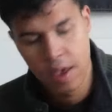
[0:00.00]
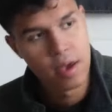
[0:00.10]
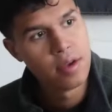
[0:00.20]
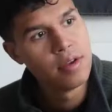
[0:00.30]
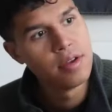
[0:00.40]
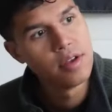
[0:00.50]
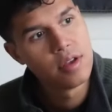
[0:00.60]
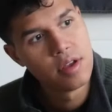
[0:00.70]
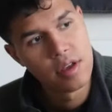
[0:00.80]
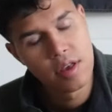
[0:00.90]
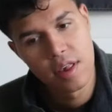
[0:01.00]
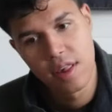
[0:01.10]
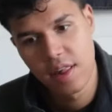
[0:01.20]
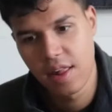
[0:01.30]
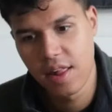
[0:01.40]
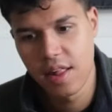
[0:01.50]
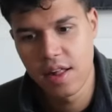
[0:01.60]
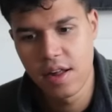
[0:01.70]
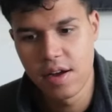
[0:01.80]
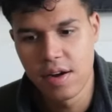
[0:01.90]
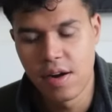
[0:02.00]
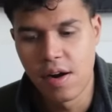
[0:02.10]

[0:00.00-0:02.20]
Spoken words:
This person isn't speaking.